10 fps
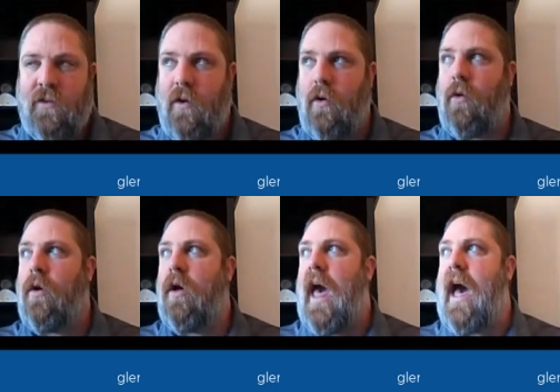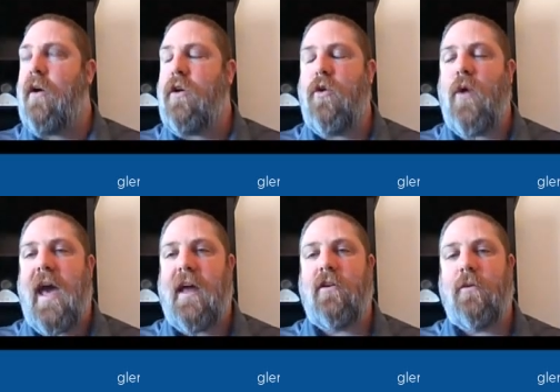So how you
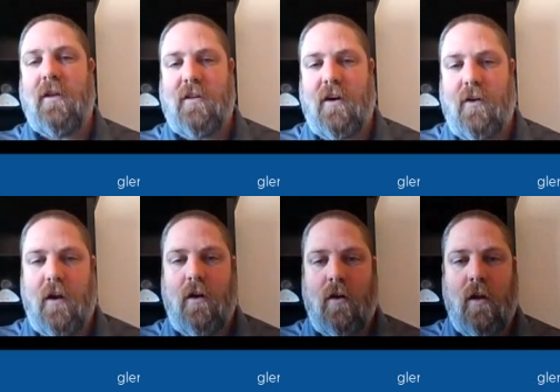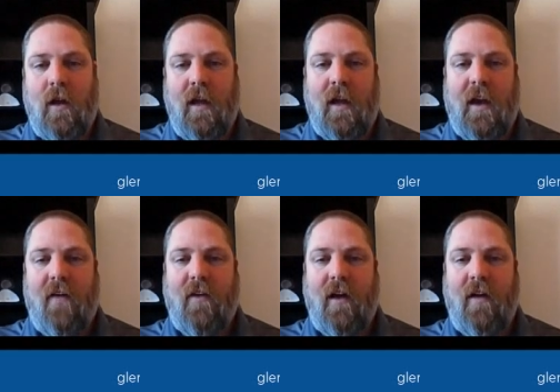handle material can
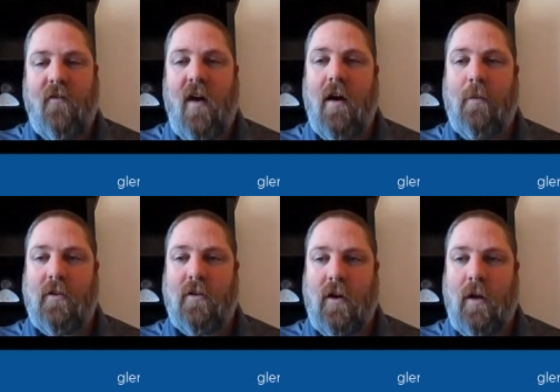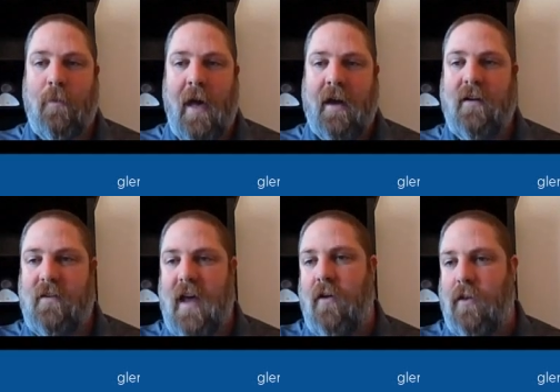have an environmental
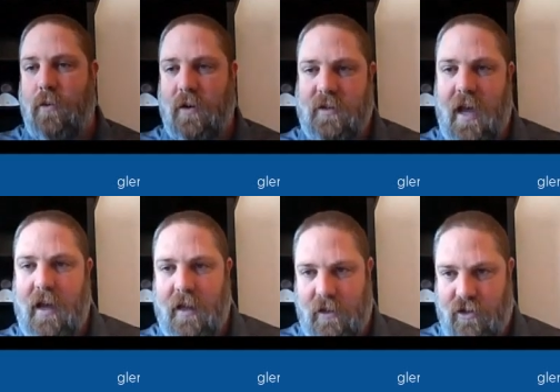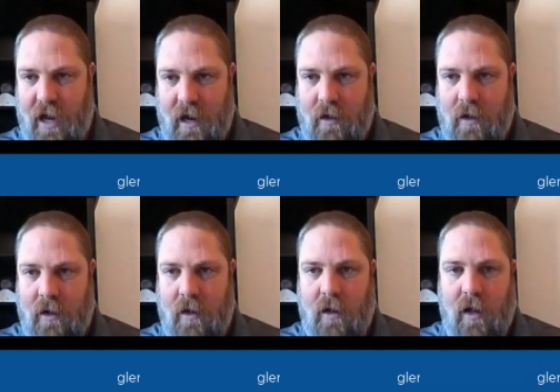impact down the recycling chain.
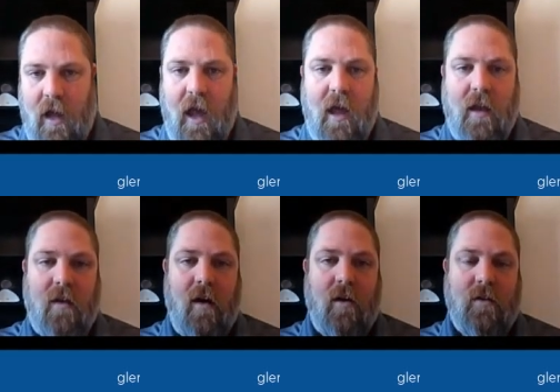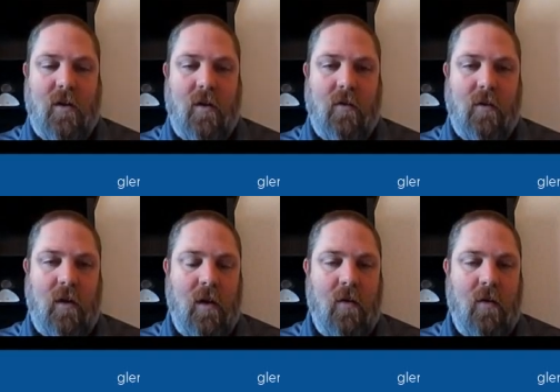And also,
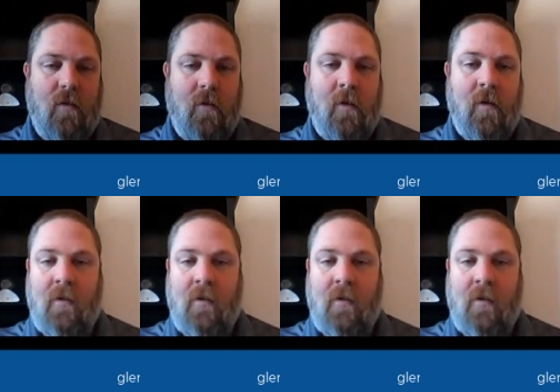you know,